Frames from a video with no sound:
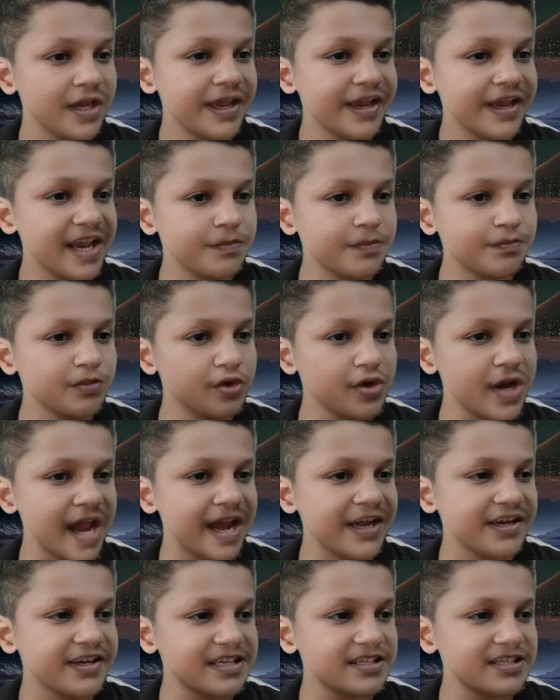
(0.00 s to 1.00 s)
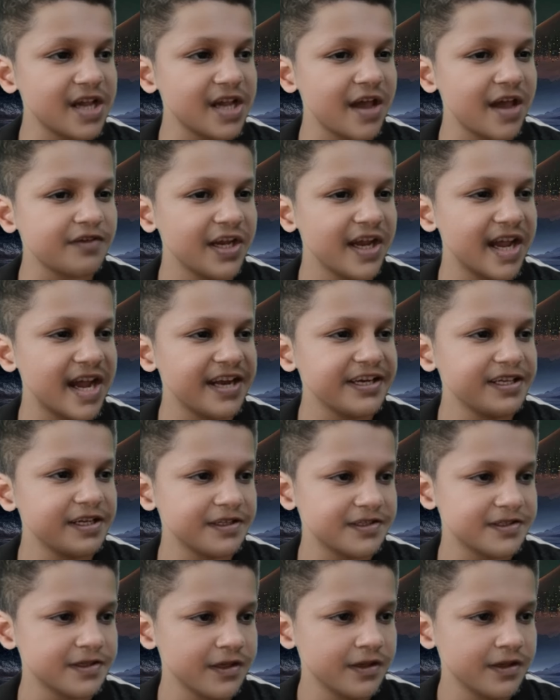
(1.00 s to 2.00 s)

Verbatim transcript: Gamora and rest of the Guardians.